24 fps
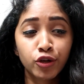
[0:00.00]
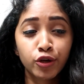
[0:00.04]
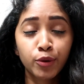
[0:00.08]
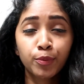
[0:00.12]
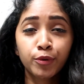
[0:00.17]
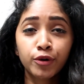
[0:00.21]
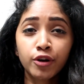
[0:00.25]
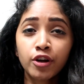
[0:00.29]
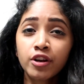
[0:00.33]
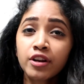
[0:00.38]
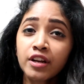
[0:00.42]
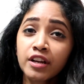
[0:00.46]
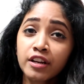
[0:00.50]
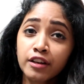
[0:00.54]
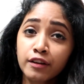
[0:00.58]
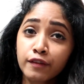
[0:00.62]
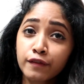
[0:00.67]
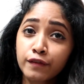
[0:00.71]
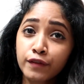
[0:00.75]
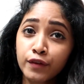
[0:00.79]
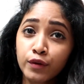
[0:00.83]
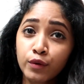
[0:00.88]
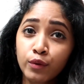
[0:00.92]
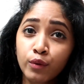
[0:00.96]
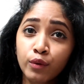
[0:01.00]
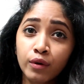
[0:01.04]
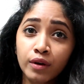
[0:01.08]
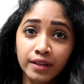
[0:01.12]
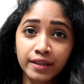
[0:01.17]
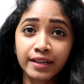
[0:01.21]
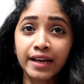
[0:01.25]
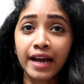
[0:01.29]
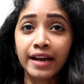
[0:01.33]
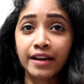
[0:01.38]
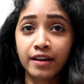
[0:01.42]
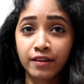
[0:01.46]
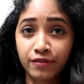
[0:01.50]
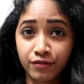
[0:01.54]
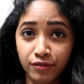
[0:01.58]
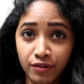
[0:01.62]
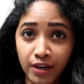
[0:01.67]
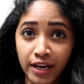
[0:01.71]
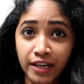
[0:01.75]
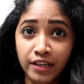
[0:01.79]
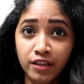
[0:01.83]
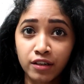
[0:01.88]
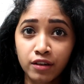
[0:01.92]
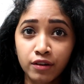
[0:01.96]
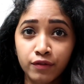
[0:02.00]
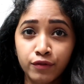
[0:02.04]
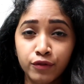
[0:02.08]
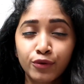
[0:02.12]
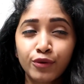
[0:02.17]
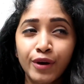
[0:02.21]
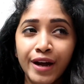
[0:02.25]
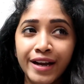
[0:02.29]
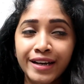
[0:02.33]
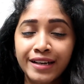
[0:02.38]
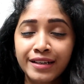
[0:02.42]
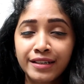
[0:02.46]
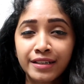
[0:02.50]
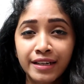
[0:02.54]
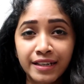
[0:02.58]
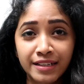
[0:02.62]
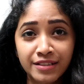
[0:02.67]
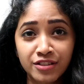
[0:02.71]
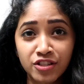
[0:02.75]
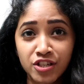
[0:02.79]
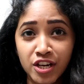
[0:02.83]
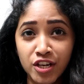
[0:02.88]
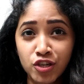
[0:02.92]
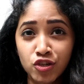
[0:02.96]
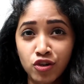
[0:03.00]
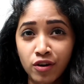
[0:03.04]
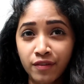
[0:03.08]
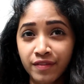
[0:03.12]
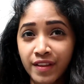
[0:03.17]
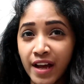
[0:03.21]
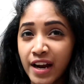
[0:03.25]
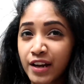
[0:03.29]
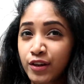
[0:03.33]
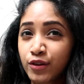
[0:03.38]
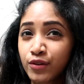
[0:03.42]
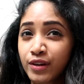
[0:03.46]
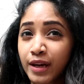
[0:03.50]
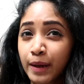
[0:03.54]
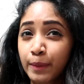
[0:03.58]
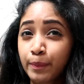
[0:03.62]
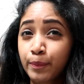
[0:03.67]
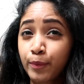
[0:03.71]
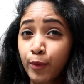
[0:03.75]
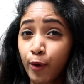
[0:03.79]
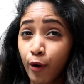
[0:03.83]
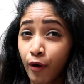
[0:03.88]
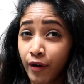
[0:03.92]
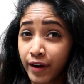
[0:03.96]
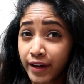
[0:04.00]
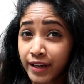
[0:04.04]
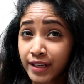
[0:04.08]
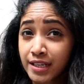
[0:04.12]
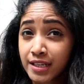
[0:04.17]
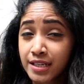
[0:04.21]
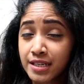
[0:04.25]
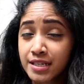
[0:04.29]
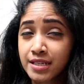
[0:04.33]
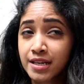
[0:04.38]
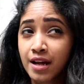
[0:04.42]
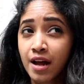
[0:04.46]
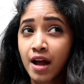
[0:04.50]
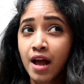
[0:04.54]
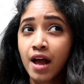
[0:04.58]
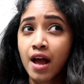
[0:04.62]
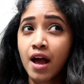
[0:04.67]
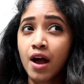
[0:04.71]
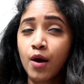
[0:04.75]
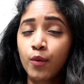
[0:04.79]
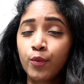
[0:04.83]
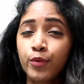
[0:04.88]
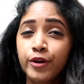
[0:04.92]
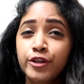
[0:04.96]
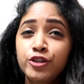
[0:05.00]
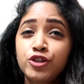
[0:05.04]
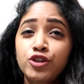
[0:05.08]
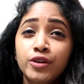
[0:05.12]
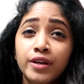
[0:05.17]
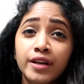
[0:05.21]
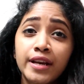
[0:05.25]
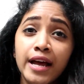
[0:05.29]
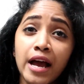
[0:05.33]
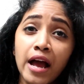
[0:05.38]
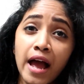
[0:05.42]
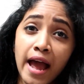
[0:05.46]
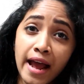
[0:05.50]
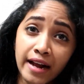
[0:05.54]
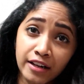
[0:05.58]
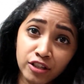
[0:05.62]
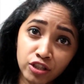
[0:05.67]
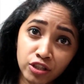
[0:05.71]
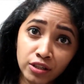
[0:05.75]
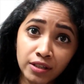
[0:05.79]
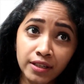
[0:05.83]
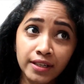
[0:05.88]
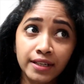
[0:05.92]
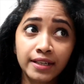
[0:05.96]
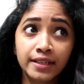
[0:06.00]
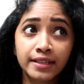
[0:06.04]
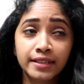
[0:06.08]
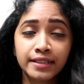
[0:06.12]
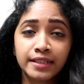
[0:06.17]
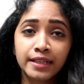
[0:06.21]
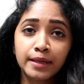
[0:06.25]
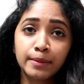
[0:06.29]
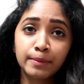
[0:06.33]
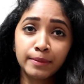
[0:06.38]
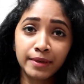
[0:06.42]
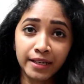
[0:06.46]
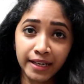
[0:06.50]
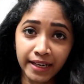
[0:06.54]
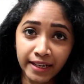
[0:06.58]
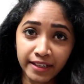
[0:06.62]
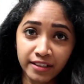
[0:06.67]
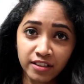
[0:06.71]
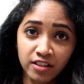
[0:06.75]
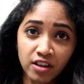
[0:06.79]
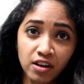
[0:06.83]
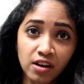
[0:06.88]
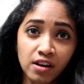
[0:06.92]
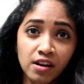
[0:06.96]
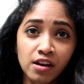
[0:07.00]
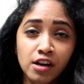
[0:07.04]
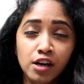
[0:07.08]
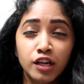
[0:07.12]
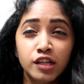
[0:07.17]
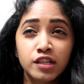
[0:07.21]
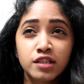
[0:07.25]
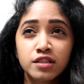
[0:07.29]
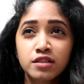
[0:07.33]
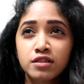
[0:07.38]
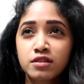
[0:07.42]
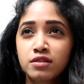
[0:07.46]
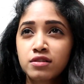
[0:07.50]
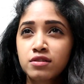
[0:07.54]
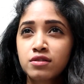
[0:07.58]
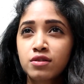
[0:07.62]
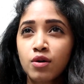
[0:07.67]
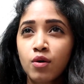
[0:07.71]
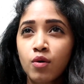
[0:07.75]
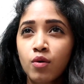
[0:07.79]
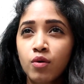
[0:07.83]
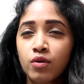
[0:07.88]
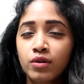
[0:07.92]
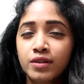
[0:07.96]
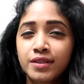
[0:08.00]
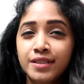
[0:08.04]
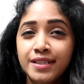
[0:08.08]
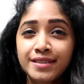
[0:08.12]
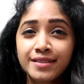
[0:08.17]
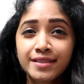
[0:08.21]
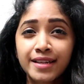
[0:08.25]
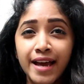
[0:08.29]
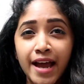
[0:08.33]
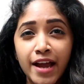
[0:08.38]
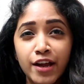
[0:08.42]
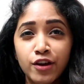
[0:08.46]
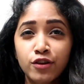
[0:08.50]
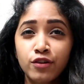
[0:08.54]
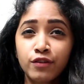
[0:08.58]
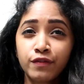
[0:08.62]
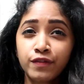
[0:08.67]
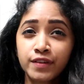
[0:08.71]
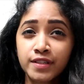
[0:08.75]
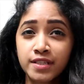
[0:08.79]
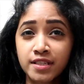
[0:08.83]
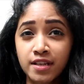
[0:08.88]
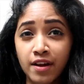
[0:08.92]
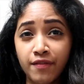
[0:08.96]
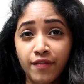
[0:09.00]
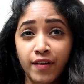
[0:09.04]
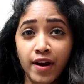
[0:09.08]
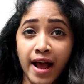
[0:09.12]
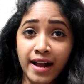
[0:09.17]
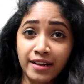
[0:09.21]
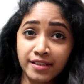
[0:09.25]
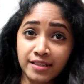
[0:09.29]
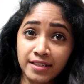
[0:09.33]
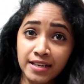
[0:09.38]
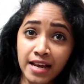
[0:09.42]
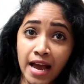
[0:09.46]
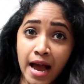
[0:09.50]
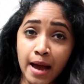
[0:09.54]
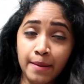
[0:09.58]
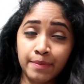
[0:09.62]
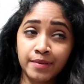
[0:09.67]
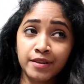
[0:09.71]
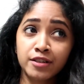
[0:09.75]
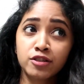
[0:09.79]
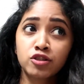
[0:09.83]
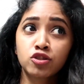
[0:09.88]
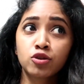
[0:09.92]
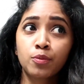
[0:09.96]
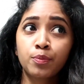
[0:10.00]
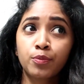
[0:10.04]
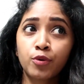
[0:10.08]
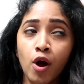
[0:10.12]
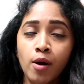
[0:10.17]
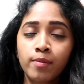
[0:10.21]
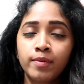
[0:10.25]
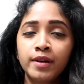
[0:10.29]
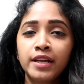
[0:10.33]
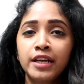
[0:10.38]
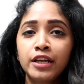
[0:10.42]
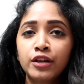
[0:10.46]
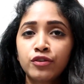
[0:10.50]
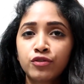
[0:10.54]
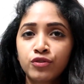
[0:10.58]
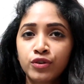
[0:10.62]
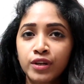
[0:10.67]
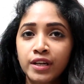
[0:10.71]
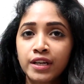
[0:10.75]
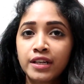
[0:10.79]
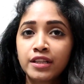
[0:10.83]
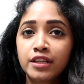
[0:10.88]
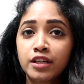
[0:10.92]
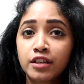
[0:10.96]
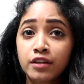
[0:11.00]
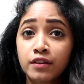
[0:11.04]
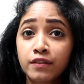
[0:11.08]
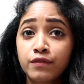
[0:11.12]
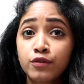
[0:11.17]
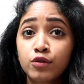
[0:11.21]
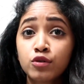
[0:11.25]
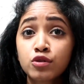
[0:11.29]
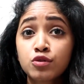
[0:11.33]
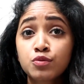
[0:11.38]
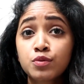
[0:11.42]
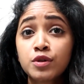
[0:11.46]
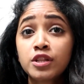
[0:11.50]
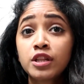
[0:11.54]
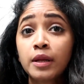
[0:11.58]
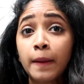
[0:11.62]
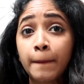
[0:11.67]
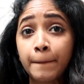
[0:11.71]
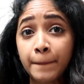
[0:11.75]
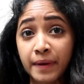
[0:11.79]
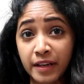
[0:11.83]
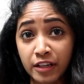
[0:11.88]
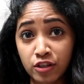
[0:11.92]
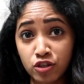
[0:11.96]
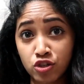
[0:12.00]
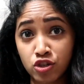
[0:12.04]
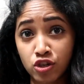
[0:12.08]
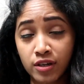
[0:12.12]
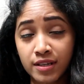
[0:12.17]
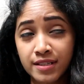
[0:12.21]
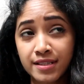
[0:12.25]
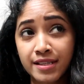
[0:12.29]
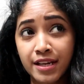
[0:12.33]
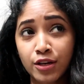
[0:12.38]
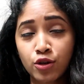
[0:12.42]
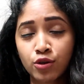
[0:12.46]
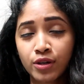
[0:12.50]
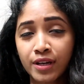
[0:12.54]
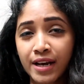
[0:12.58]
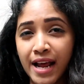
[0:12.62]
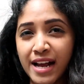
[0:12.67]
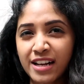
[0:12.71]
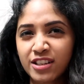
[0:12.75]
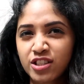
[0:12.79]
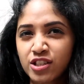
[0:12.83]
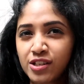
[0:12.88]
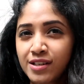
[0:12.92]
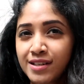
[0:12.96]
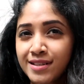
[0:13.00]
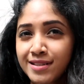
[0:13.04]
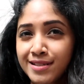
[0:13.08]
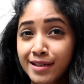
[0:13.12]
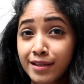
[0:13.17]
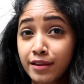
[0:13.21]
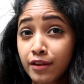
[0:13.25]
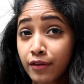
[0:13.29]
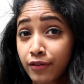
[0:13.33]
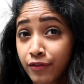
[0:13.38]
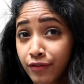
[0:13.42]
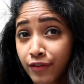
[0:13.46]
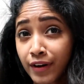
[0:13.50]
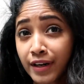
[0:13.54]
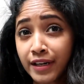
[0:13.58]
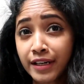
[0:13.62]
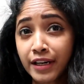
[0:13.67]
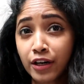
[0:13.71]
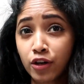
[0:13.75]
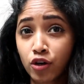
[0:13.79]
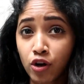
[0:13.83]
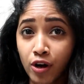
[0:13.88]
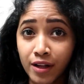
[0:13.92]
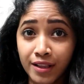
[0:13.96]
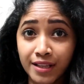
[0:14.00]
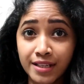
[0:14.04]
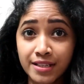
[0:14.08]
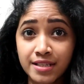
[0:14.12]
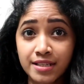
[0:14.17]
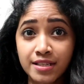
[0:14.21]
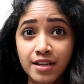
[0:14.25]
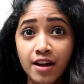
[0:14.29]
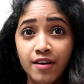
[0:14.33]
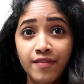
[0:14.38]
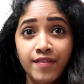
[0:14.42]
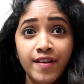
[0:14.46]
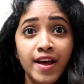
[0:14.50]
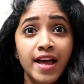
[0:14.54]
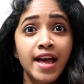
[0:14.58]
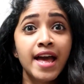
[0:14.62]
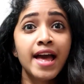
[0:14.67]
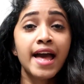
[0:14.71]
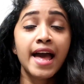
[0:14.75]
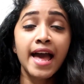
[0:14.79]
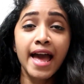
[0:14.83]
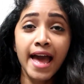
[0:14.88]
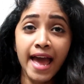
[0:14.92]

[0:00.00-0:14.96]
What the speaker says: So you put on a review, kind of write a review, and in exchange of that you get points which you can actually redeem later. So these kind of stuff are actually happening. So probably read the reviews with pictures, then you can actually see the fit and all that stuff